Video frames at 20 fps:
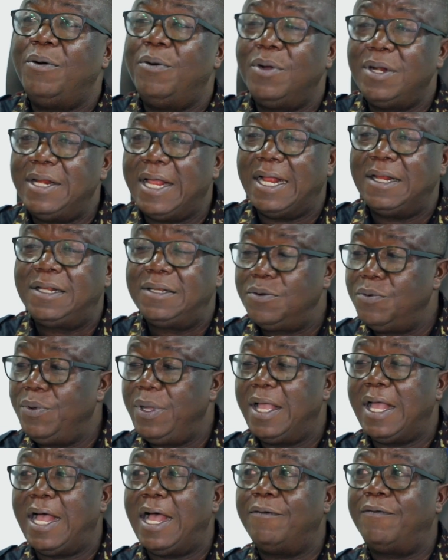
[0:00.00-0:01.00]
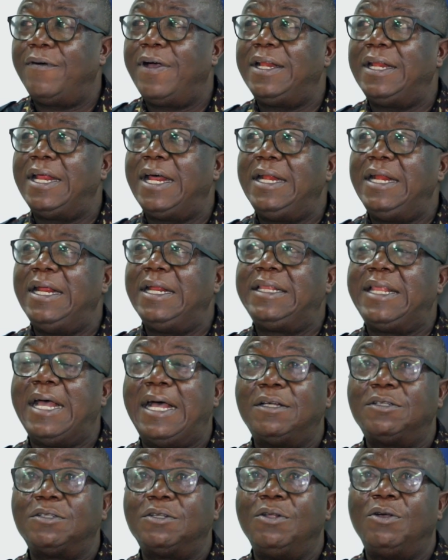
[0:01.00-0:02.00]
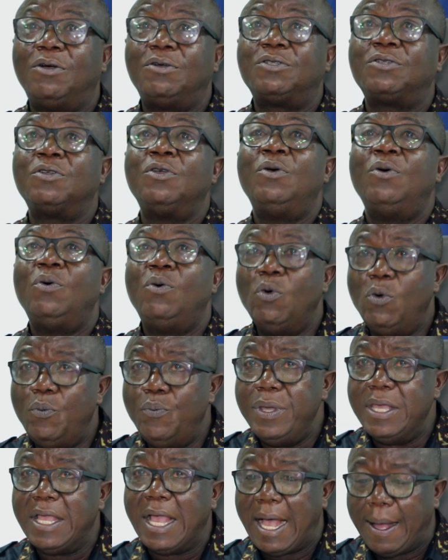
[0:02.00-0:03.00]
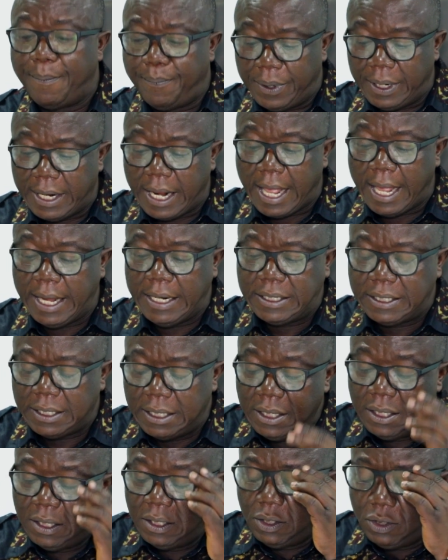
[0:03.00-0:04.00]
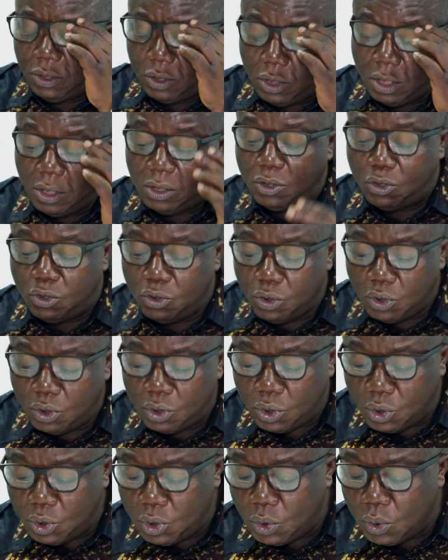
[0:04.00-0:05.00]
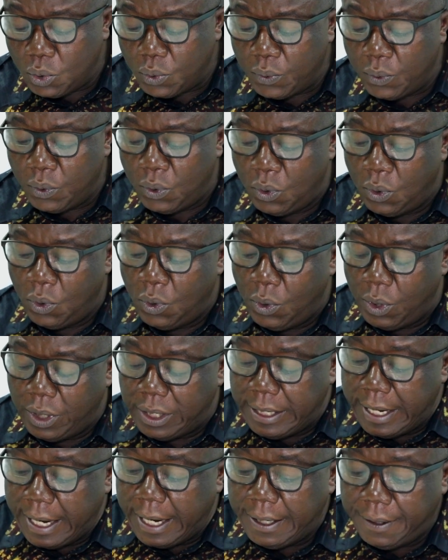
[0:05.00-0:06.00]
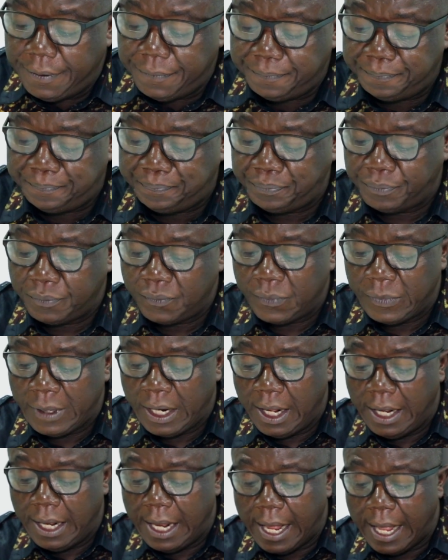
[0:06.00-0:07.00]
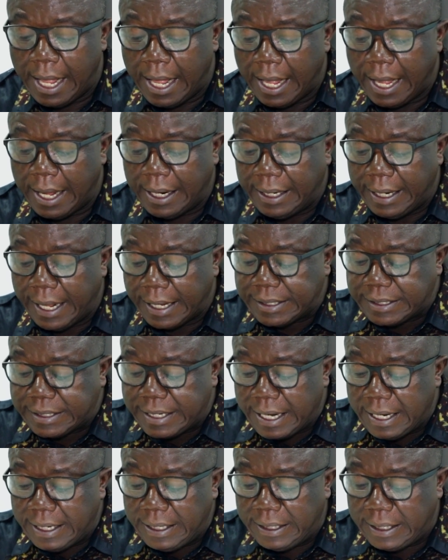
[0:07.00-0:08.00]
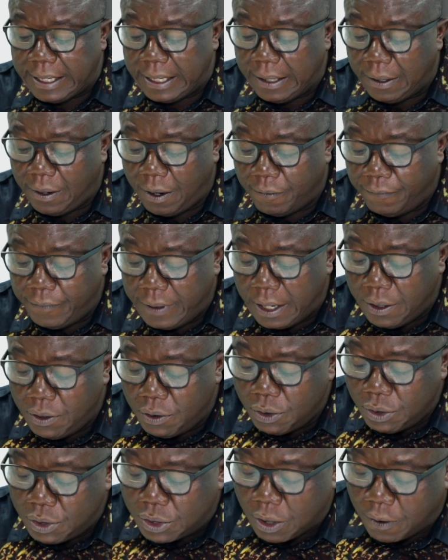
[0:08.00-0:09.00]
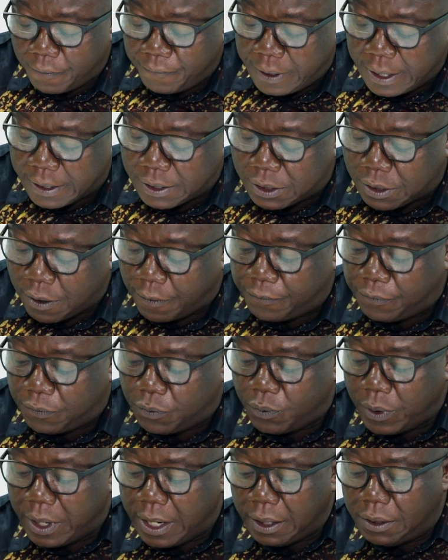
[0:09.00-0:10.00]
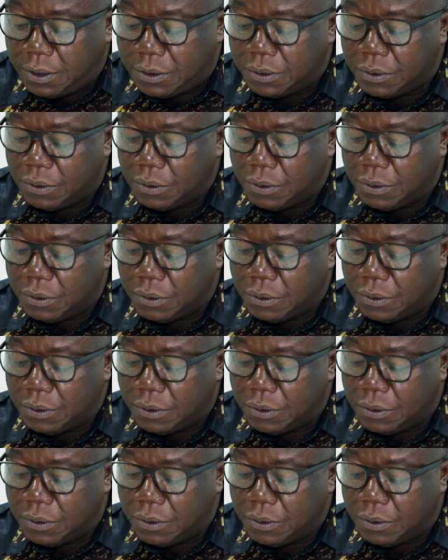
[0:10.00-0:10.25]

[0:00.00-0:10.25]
that we have under the tax laws will be applied to you. Then the extent of the use of the software